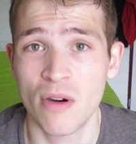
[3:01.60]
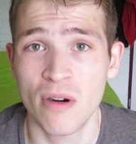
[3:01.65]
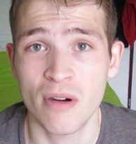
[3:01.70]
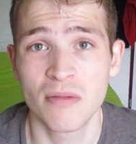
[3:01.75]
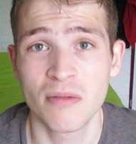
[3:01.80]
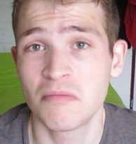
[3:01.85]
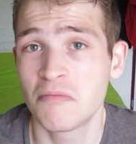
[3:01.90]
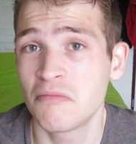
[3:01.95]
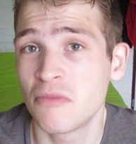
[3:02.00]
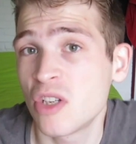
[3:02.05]
or
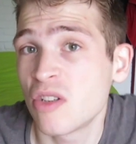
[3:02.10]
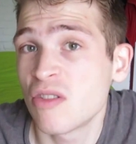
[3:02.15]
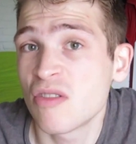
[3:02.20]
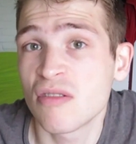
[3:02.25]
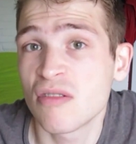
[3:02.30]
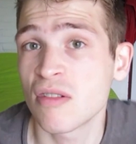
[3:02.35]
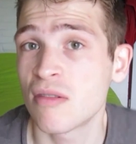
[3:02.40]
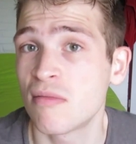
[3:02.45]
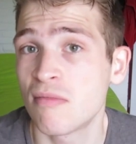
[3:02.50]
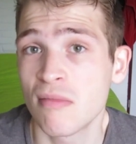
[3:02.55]

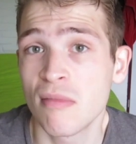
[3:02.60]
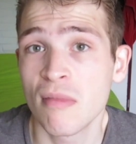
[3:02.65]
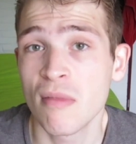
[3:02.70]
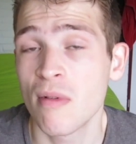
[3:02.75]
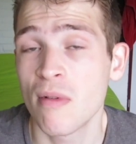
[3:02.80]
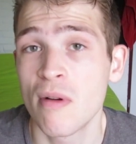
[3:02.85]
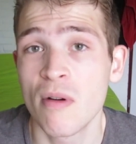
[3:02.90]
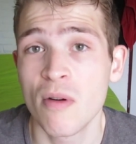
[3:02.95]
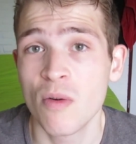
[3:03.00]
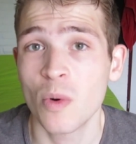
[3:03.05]
just
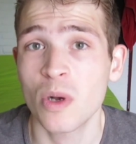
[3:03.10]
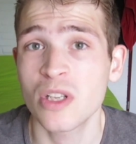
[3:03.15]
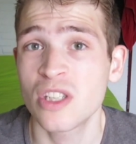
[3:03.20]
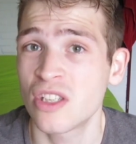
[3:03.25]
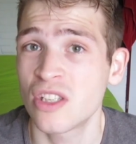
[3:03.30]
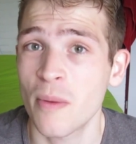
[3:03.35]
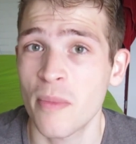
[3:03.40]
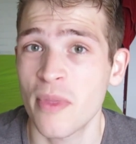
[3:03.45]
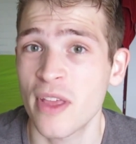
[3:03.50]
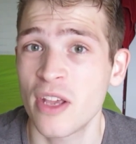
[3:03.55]
what's
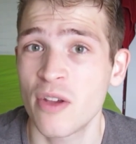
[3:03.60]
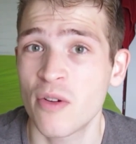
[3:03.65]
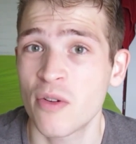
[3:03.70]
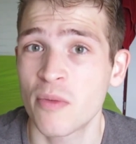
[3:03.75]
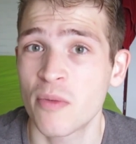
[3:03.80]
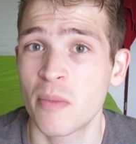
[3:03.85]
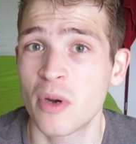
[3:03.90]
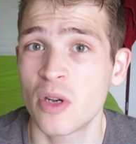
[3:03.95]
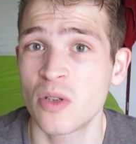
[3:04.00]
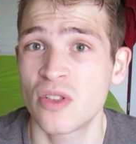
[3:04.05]
something
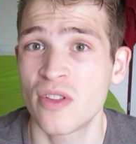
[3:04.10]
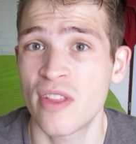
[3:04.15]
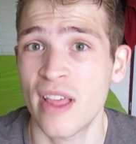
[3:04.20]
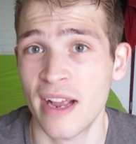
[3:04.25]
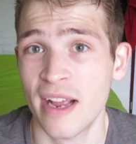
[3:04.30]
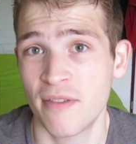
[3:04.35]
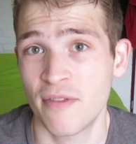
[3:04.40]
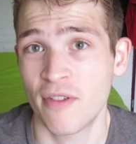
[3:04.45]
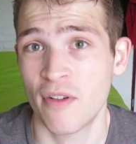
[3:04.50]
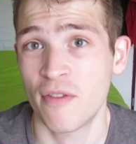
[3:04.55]
you're most
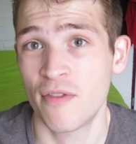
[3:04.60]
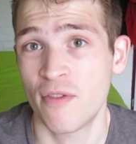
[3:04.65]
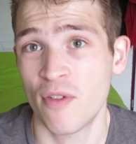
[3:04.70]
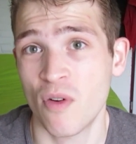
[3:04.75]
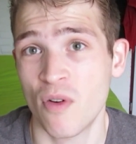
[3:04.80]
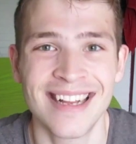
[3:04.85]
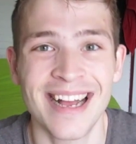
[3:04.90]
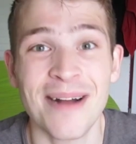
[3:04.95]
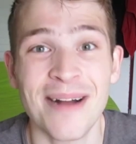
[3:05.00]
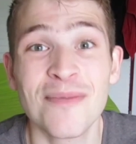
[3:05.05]
thankful
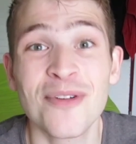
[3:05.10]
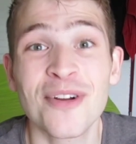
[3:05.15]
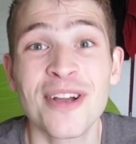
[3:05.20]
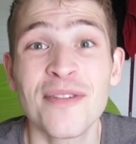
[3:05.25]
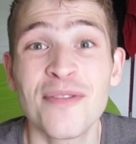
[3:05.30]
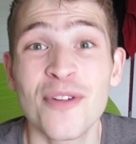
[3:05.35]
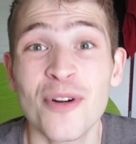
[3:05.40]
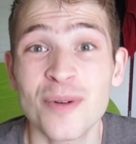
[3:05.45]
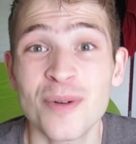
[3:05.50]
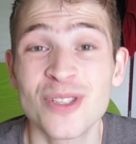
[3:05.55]
for? I'm
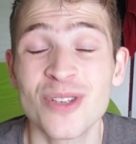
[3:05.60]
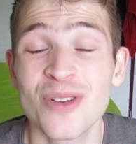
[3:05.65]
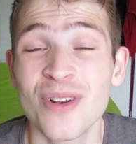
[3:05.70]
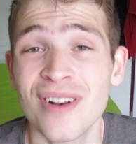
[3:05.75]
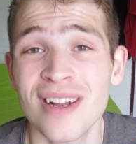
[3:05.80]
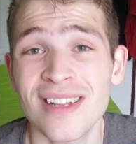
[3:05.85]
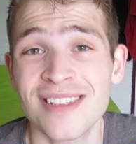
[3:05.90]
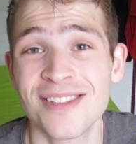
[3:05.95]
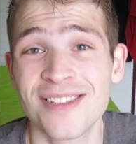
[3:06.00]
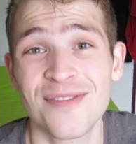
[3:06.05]
looking forward to
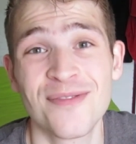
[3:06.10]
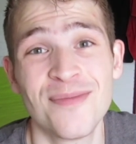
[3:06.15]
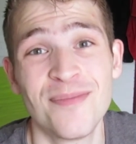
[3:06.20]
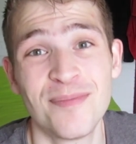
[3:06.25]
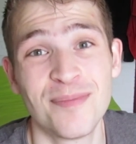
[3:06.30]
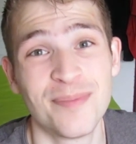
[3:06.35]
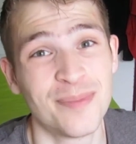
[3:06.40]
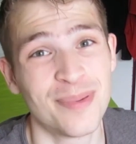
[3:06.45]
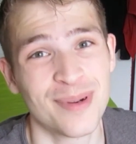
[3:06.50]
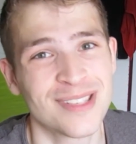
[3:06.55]
lots of
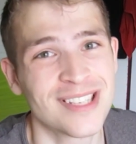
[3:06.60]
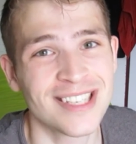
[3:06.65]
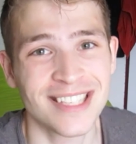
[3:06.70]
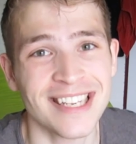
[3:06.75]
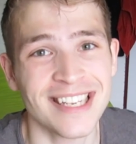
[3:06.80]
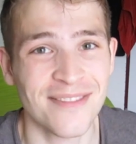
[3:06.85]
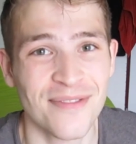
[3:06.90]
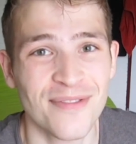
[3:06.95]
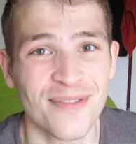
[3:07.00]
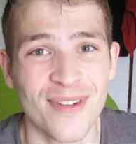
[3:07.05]

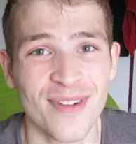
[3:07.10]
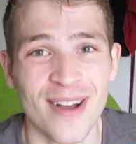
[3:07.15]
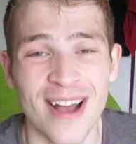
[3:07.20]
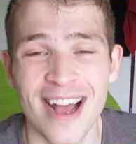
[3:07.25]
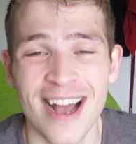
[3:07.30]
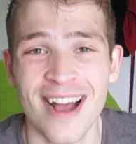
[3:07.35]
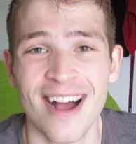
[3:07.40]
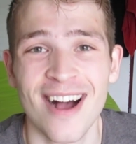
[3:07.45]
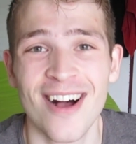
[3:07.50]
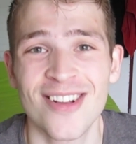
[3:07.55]
positive
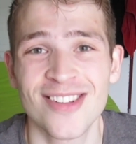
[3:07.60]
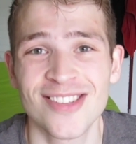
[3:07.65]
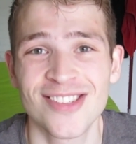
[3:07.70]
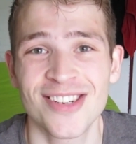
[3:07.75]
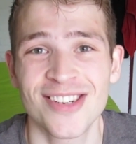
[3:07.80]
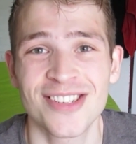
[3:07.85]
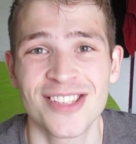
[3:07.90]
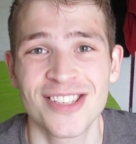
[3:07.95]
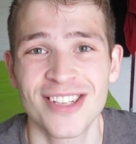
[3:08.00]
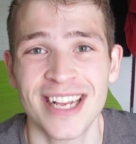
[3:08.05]

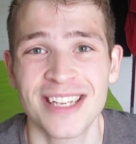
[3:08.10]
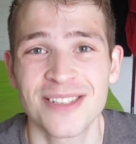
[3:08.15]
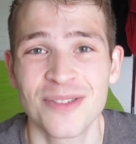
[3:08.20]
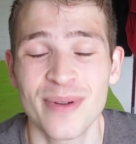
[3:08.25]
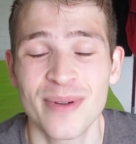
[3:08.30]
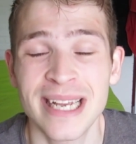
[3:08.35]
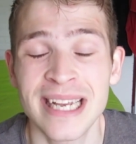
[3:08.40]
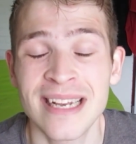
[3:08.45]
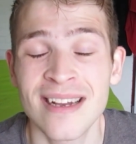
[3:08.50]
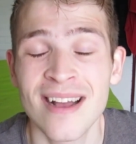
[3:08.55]
answers next
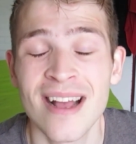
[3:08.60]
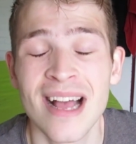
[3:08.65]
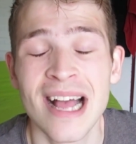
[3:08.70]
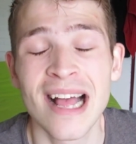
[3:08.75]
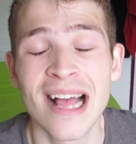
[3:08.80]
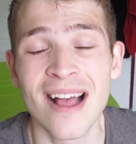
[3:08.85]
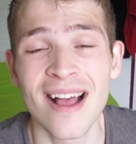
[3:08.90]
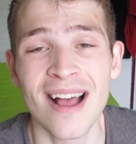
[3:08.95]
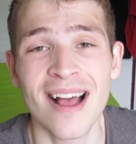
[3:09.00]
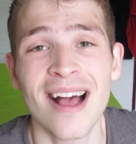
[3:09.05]
week.
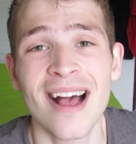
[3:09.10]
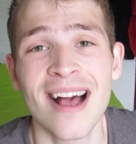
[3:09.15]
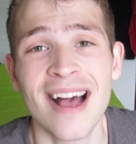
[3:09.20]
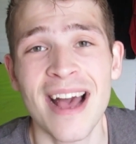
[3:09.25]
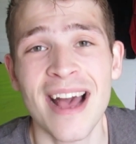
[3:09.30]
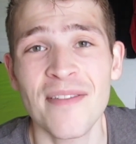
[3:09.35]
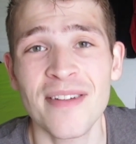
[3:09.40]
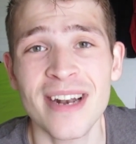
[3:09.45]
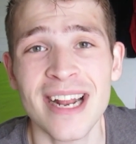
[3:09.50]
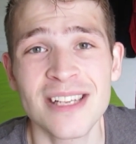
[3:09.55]

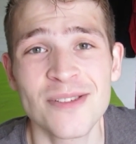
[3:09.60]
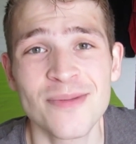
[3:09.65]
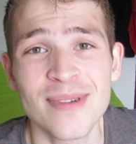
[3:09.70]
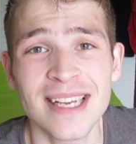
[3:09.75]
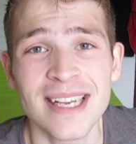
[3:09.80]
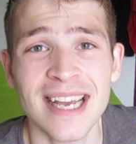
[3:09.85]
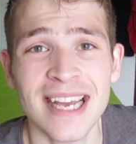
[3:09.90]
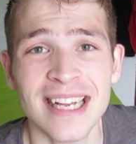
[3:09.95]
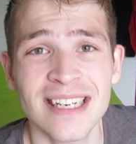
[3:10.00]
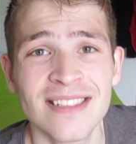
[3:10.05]
Have a nice
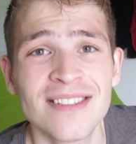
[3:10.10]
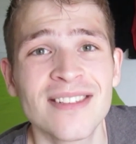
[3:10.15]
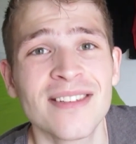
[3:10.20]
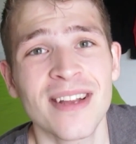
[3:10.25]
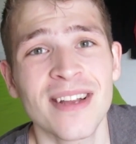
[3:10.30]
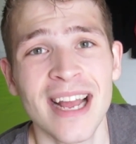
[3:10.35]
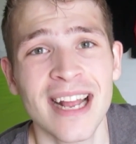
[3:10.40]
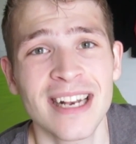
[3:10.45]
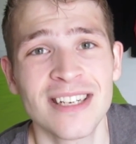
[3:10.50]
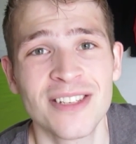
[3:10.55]
weekend
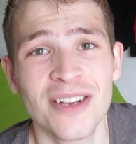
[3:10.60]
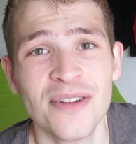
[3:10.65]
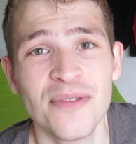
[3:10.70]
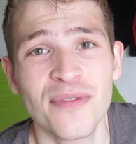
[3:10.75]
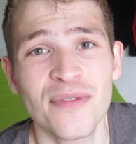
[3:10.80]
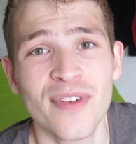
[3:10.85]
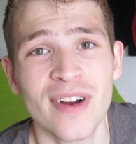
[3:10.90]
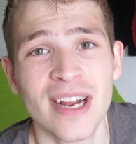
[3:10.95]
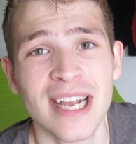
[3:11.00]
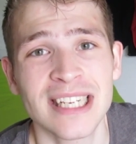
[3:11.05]
and don't
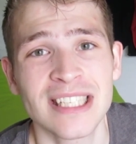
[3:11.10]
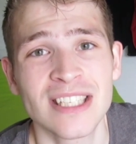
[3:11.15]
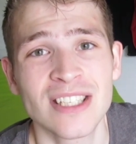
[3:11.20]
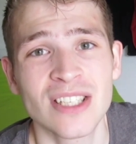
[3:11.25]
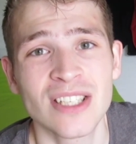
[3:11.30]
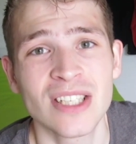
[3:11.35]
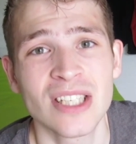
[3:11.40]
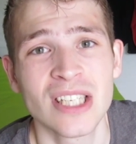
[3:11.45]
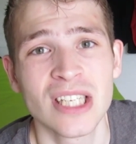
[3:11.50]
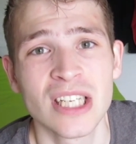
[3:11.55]
forget
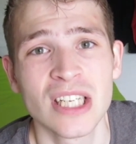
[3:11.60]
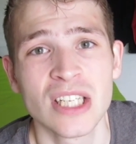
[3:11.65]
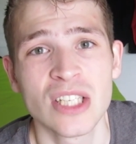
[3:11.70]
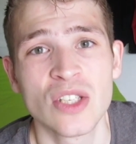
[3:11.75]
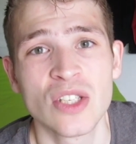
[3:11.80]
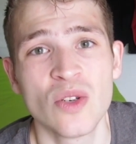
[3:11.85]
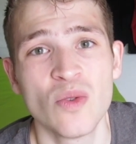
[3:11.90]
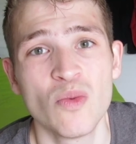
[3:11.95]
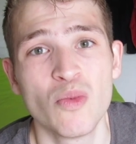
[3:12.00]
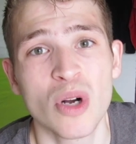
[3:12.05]

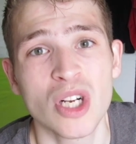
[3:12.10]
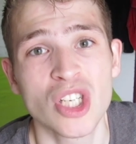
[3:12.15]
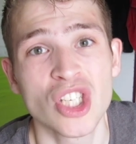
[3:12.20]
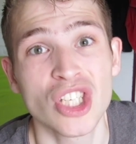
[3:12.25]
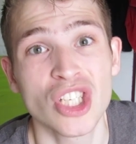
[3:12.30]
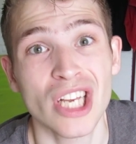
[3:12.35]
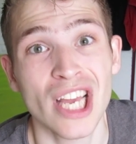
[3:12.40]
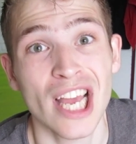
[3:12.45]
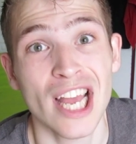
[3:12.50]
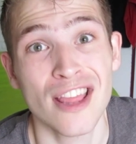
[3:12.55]
to
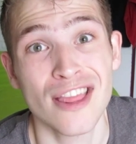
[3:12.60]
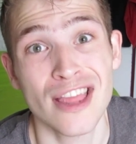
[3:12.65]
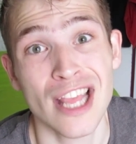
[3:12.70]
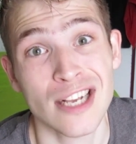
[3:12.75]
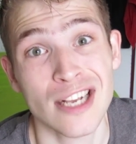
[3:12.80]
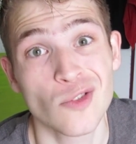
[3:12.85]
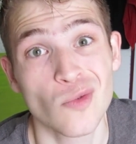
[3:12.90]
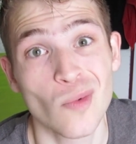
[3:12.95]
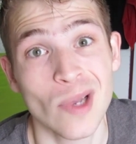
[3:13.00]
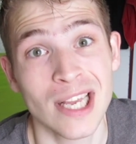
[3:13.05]
watch again
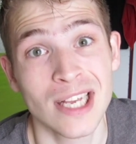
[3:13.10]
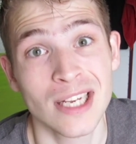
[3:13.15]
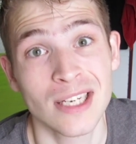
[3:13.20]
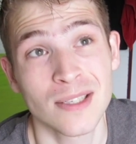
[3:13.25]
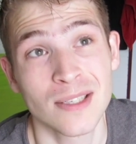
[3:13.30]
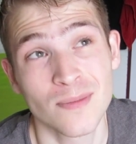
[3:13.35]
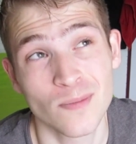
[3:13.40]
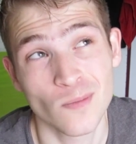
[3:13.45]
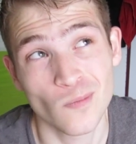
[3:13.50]
next week.